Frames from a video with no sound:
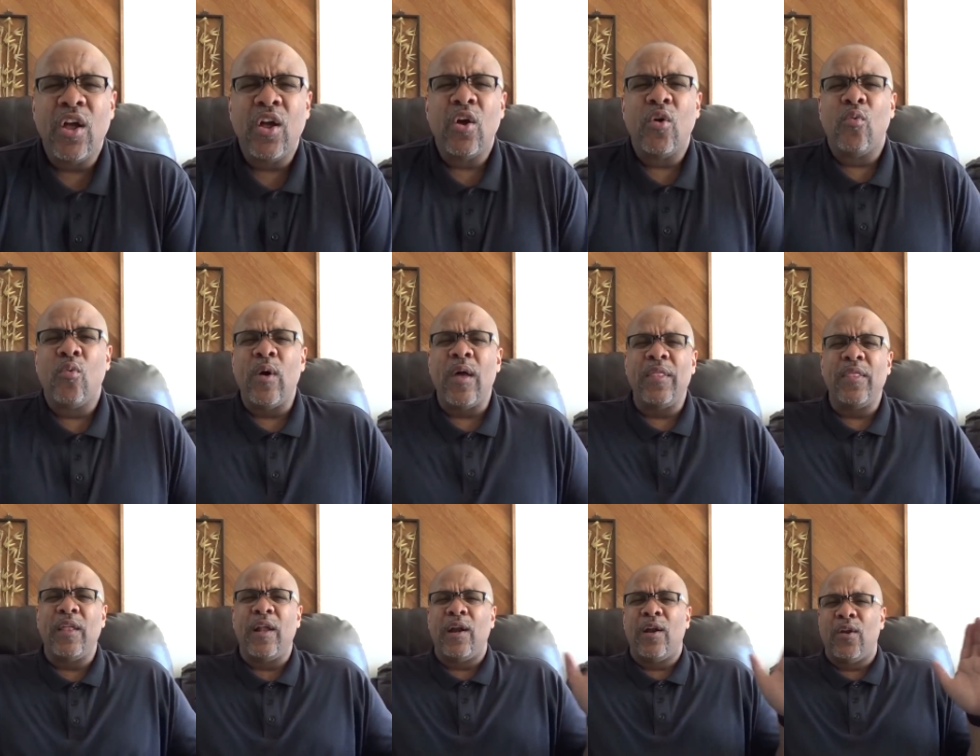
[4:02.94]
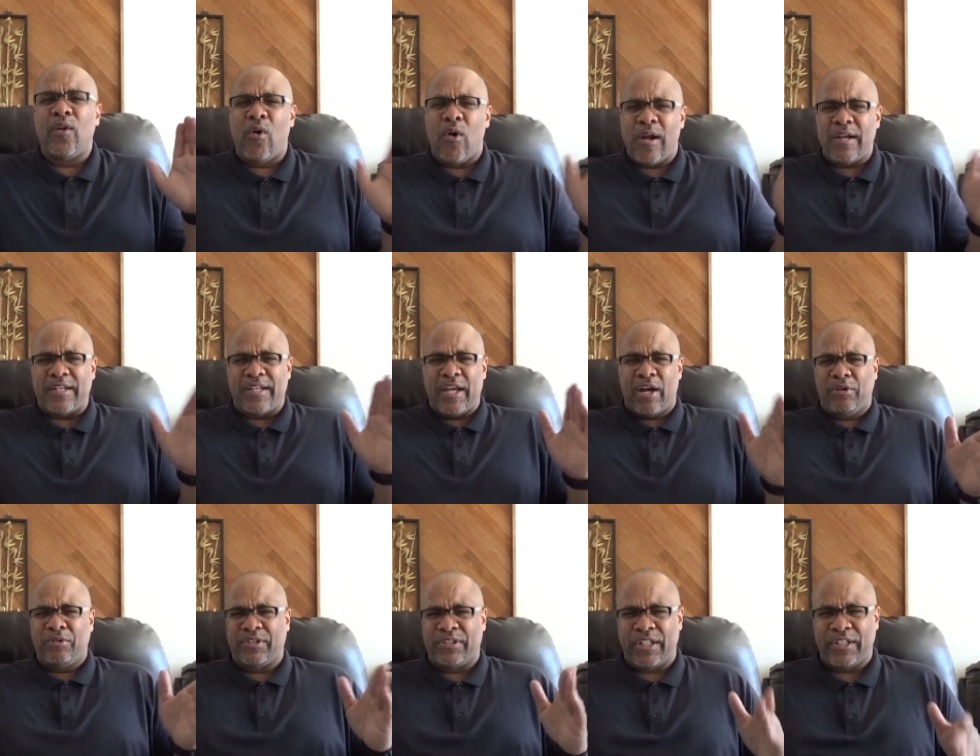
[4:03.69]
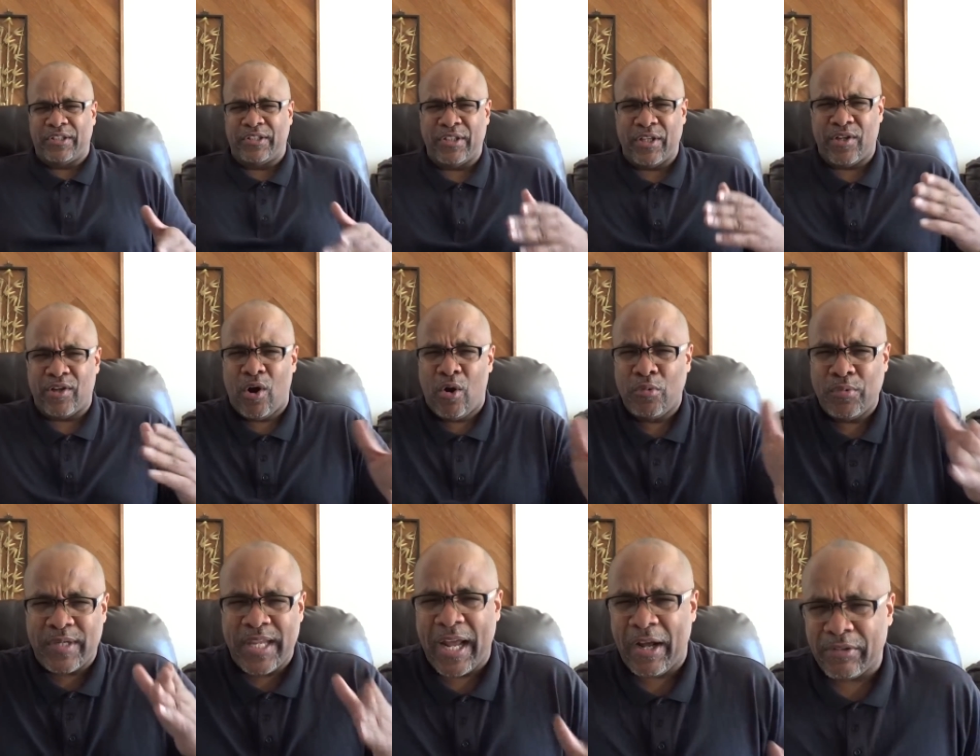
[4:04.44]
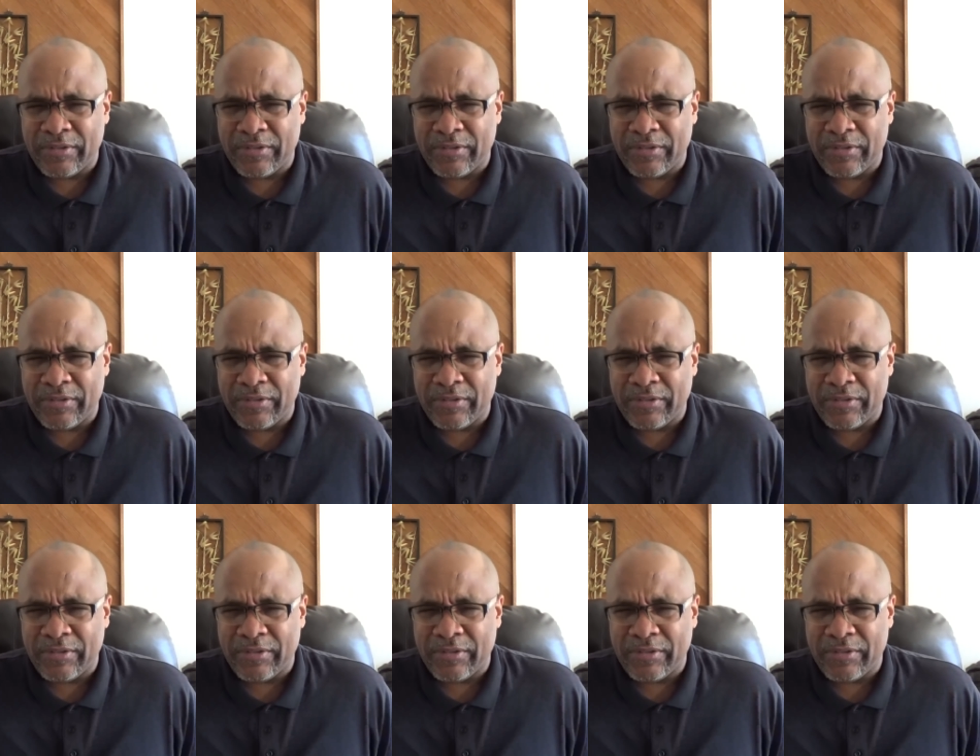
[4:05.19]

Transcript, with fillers: When the Lord tells us to go tell